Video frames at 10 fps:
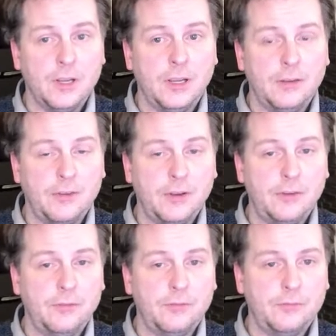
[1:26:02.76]
if I
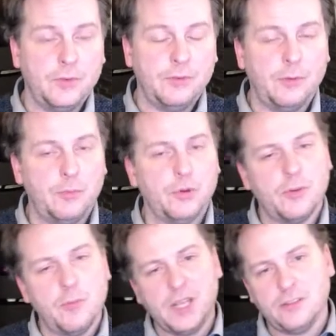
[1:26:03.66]
put the
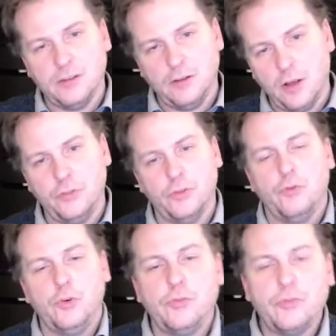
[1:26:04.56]
metal on the
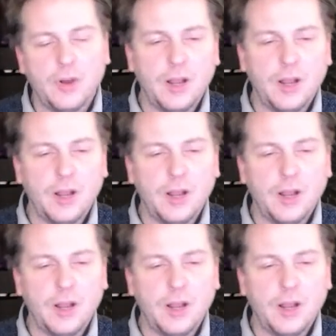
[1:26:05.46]
roof,